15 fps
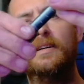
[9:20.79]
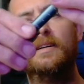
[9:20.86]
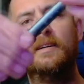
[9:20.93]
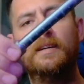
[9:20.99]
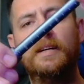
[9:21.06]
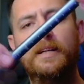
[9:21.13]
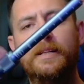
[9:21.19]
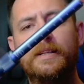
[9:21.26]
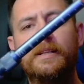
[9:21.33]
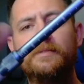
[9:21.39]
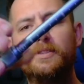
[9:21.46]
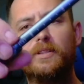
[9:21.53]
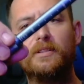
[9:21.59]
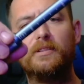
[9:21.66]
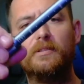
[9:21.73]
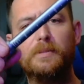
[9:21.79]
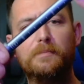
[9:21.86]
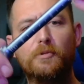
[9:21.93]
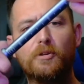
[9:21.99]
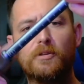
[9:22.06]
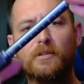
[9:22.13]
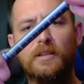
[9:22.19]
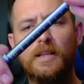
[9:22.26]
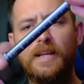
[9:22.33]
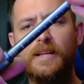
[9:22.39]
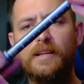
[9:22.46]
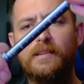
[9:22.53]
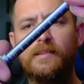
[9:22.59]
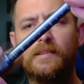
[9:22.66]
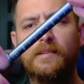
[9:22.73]
and it gives you a little bit more
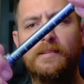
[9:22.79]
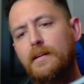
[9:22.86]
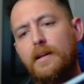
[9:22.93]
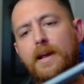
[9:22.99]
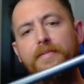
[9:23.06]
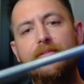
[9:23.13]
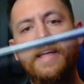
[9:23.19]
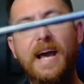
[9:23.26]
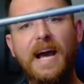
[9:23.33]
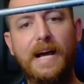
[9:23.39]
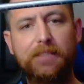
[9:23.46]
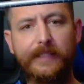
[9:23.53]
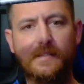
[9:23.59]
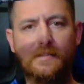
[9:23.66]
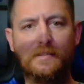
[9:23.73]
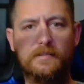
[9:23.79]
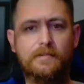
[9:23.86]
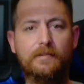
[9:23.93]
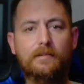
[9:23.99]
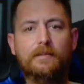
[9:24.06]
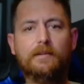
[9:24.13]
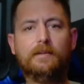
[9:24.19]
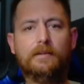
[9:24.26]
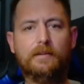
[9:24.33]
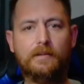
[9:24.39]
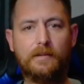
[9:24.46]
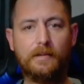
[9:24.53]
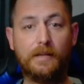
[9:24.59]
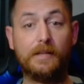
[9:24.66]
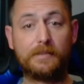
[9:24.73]
length, and that
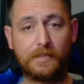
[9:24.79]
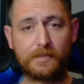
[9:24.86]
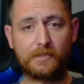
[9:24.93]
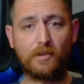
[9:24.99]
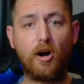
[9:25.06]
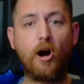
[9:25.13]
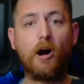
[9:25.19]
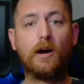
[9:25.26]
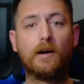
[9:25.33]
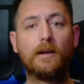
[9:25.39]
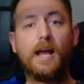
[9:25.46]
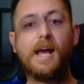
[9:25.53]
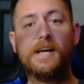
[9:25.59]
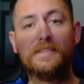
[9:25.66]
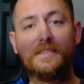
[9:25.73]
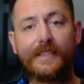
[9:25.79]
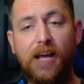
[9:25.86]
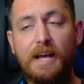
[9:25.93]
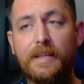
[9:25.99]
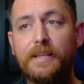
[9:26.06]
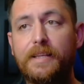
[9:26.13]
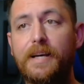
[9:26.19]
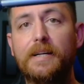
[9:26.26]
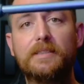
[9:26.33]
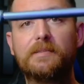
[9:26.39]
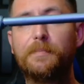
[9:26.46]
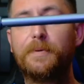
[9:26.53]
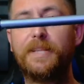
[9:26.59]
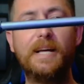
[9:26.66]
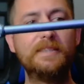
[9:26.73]
is as long as that gets.
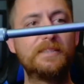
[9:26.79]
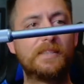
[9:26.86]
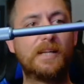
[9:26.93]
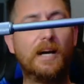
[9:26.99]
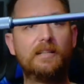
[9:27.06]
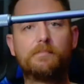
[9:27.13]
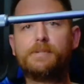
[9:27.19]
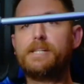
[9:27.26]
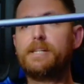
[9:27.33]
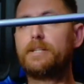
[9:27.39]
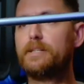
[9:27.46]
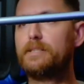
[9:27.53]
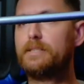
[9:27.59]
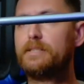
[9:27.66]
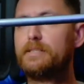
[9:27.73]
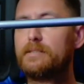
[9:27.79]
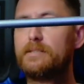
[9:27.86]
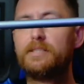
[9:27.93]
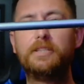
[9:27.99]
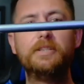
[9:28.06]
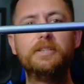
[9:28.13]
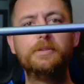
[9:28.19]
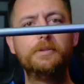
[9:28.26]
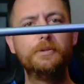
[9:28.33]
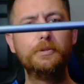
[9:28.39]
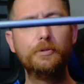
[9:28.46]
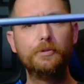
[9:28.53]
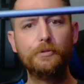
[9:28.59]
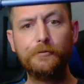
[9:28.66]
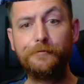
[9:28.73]
But that's got to be a good
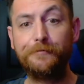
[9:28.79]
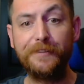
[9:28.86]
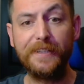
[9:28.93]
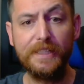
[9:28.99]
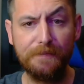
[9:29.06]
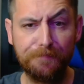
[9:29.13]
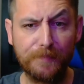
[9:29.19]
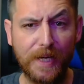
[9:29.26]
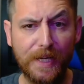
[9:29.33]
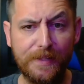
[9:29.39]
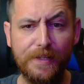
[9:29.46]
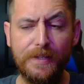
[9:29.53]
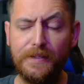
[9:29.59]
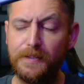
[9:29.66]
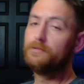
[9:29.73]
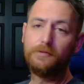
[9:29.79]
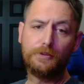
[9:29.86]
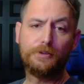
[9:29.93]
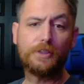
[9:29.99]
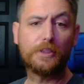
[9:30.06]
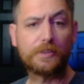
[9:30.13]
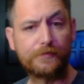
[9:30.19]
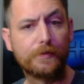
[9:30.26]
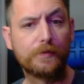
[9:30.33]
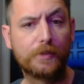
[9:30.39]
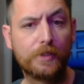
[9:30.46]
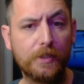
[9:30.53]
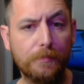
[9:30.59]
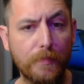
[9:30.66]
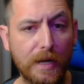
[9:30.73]
2 feet, I think, just for
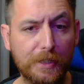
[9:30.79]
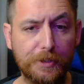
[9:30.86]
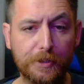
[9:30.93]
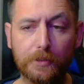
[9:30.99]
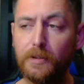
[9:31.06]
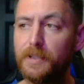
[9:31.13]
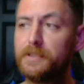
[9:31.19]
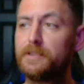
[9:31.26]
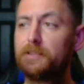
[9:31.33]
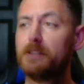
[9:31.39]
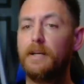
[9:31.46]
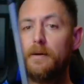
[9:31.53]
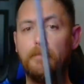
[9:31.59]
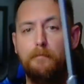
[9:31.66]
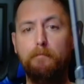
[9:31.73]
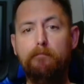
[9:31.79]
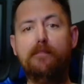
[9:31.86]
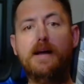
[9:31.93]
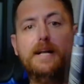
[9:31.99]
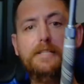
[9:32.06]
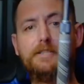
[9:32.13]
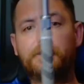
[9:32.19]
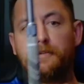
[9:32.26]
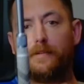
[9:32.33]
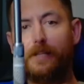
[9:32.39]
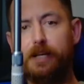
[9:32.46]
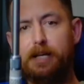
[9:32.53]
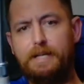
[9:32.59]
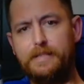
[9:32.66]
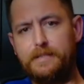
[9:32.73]
good measure. Let's measure
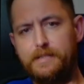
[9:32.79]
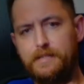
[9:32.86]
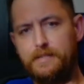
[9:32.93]
that.